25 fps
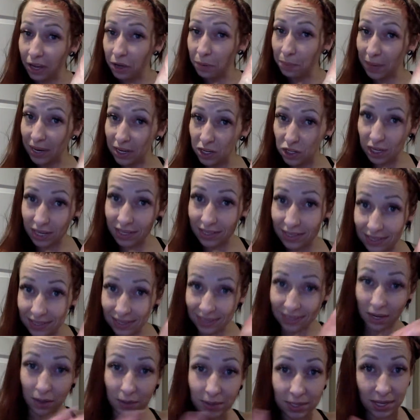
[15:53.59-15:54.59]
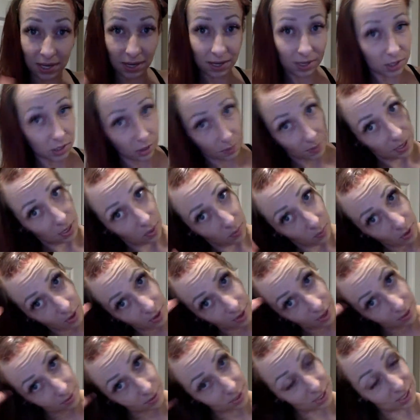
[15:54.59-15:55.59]
in my chest because I was getting so many wrong
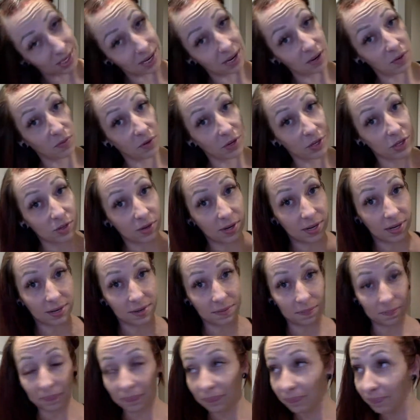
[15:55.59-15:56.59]
and I was just getting frustrated.